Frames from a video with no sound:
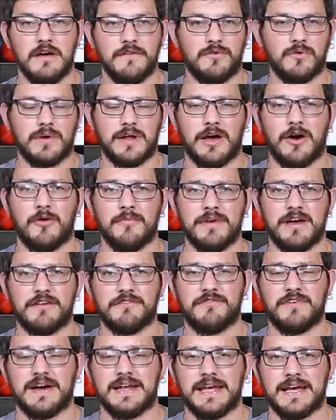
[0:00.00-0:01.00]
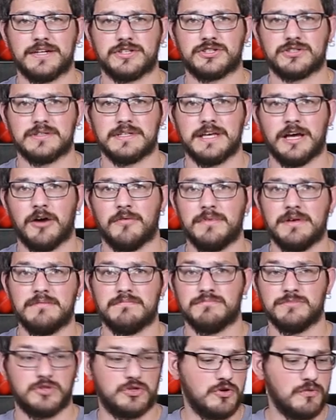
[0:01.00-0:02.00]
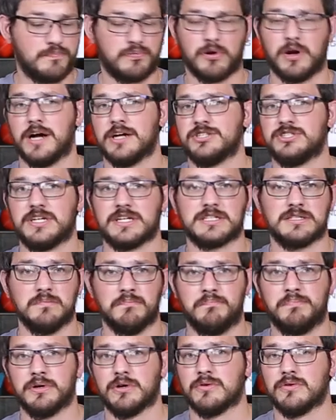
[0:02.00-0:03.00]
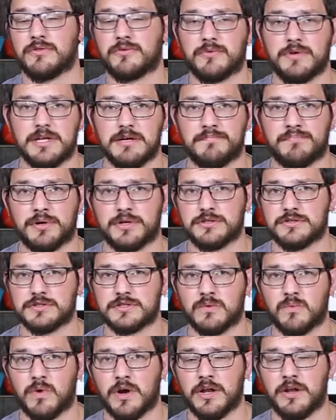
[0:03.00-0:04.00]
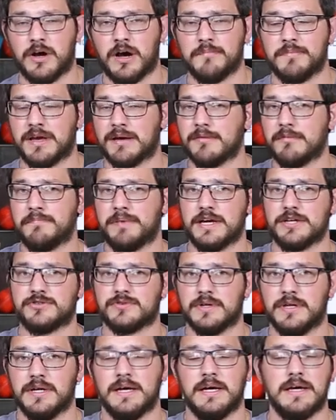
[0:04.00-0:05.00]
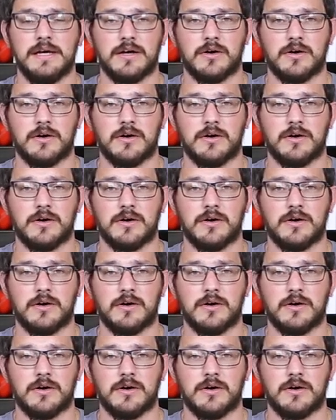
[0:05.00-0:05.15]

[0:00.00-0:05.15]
If you want to help me out financially, help me do projects, build 3D printers and whatnot, become a patron.